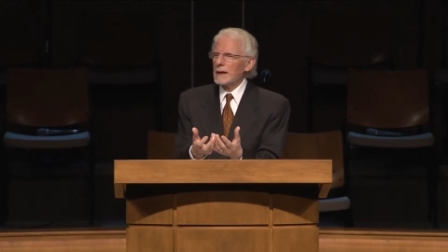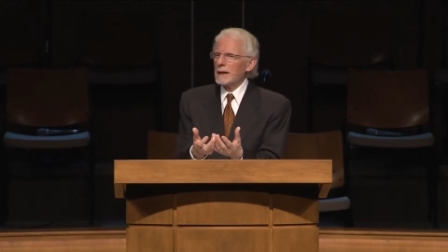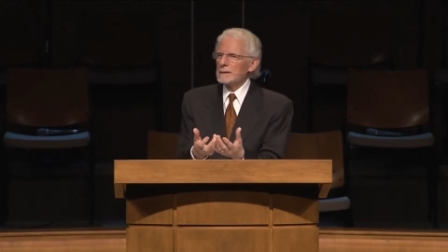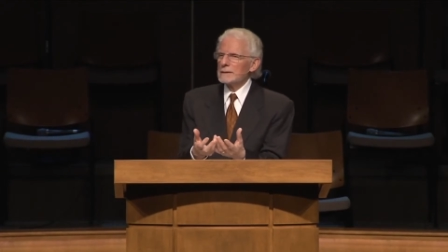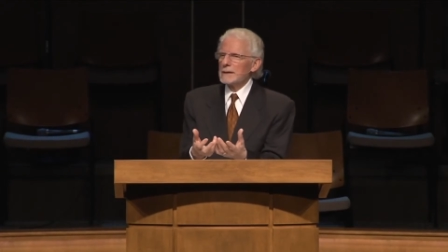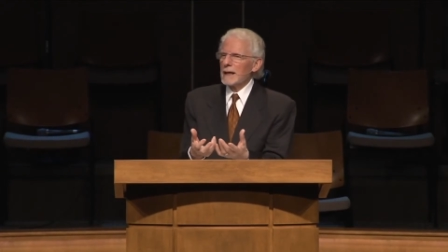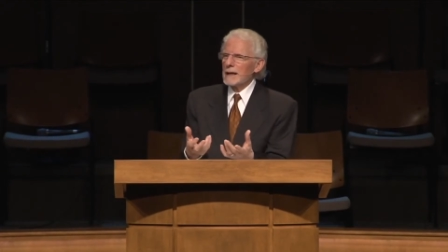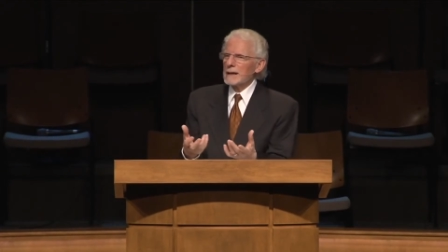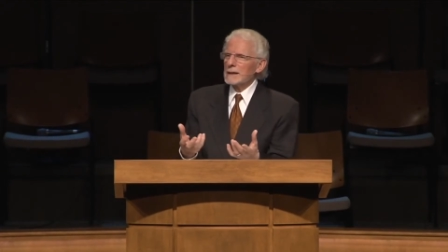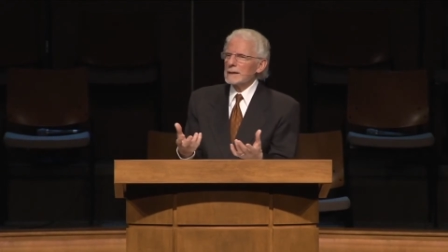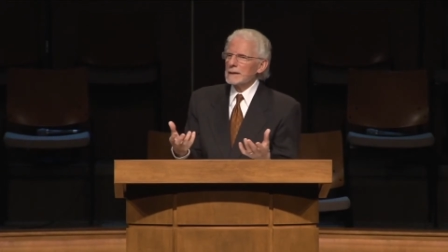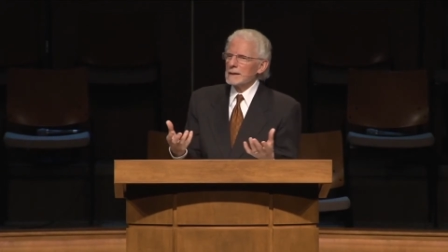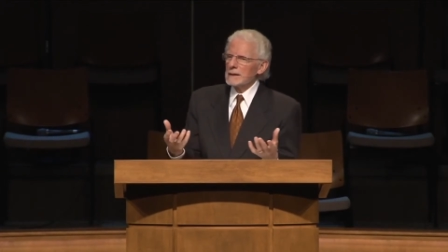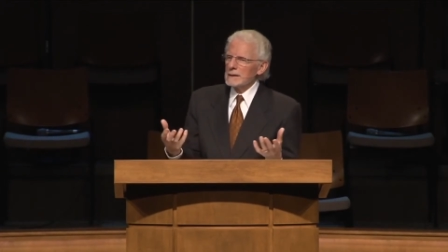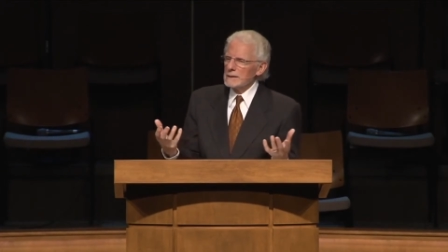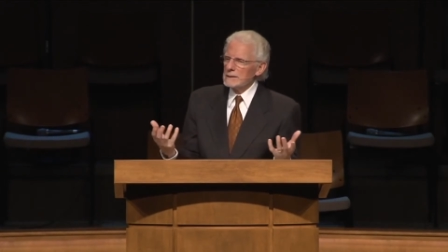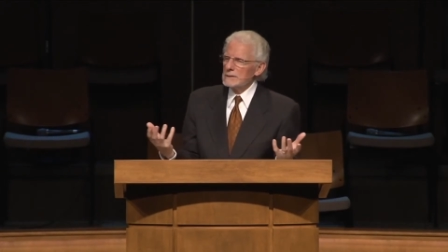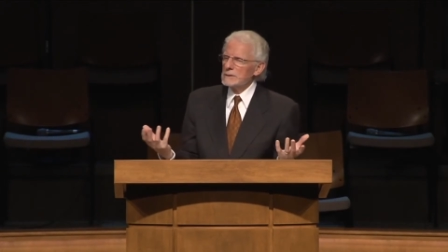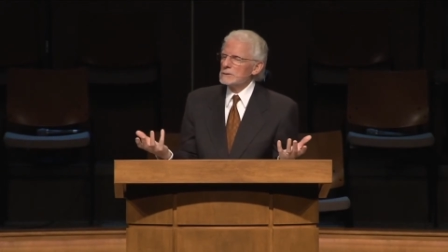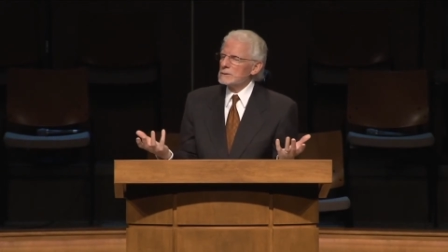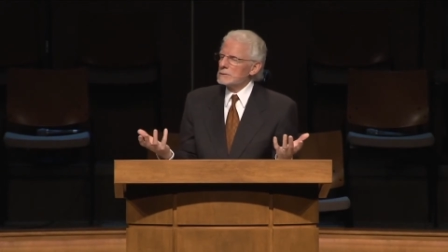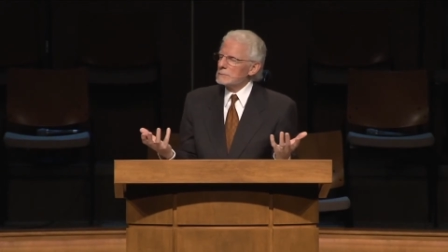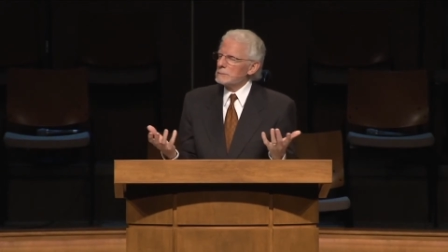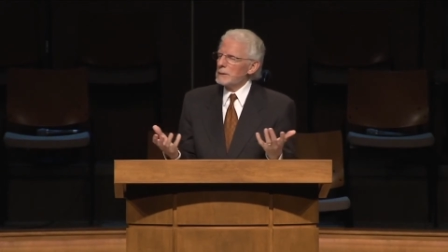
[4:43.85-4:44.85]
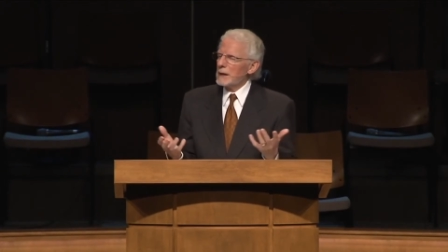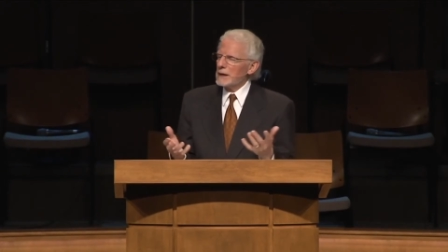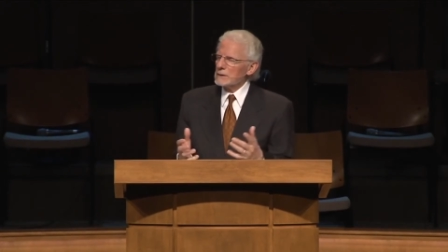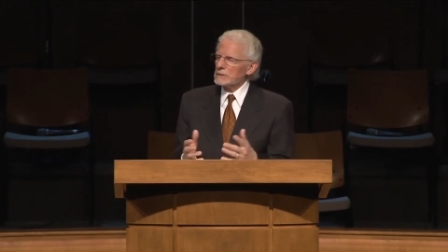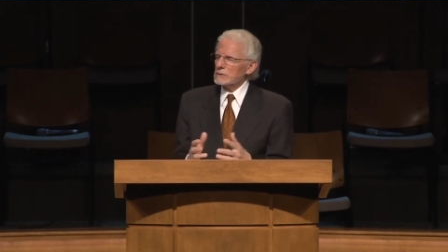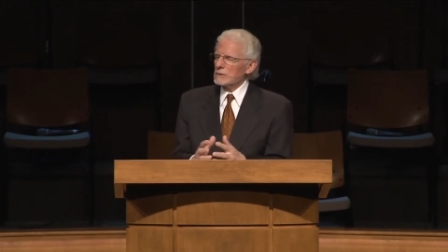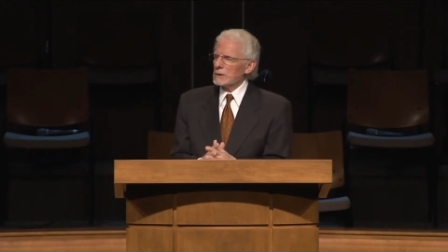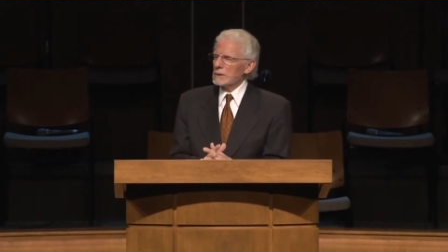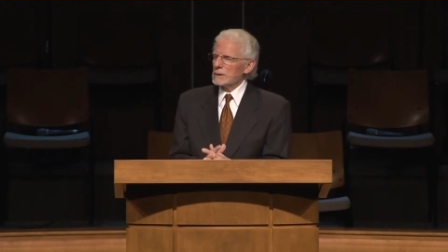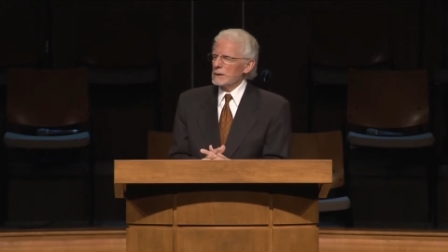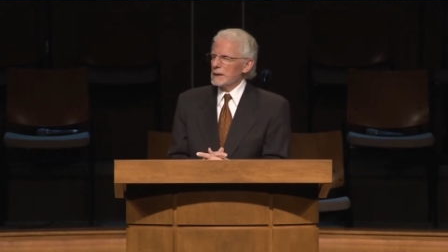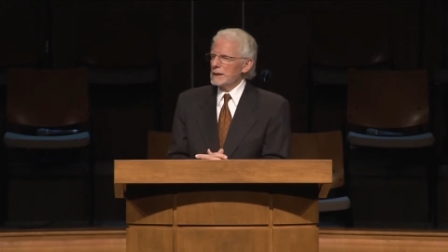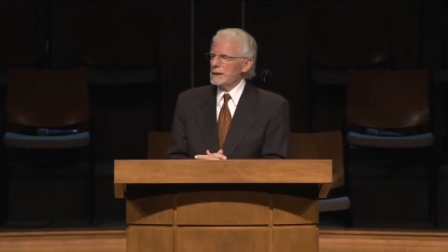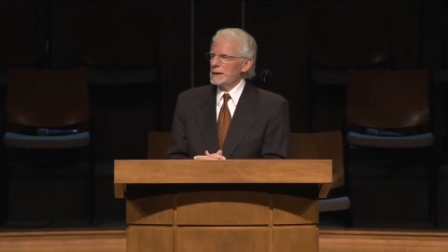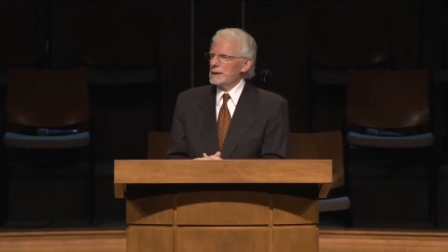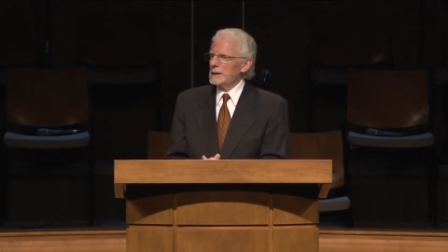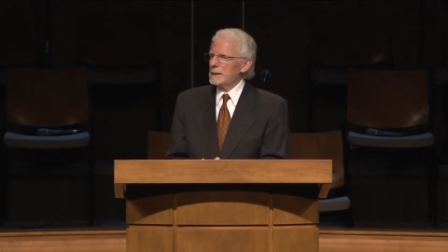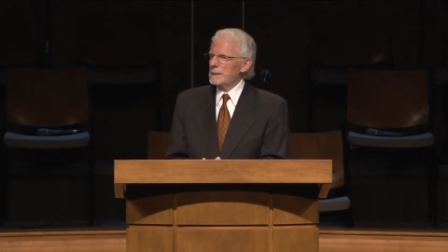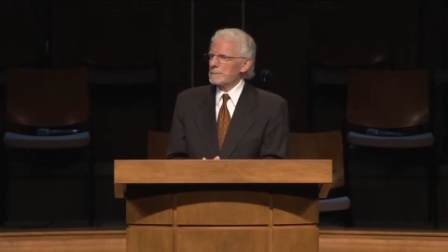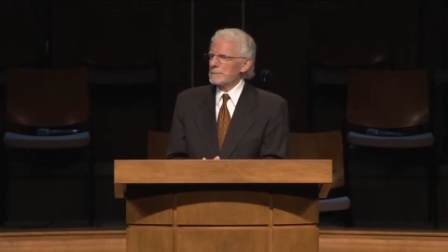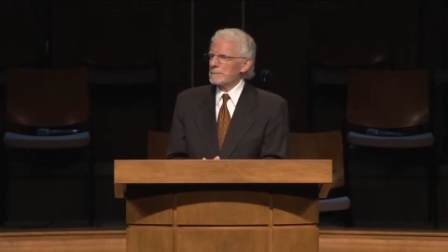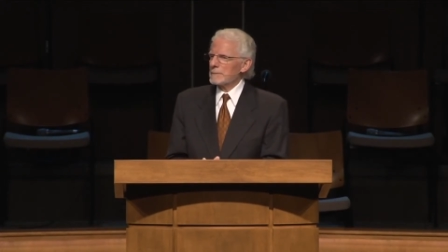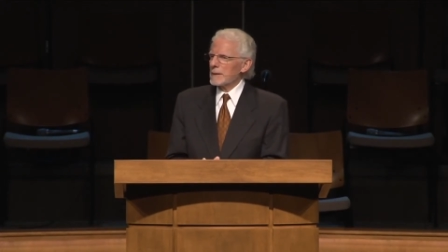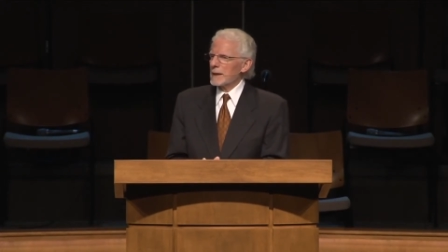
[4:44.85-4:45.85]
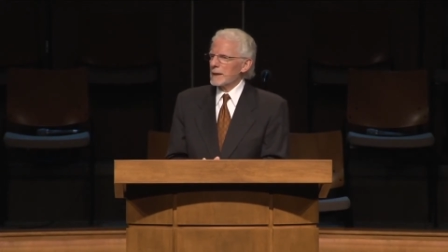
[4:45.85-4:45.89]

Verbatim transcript: And that is basically,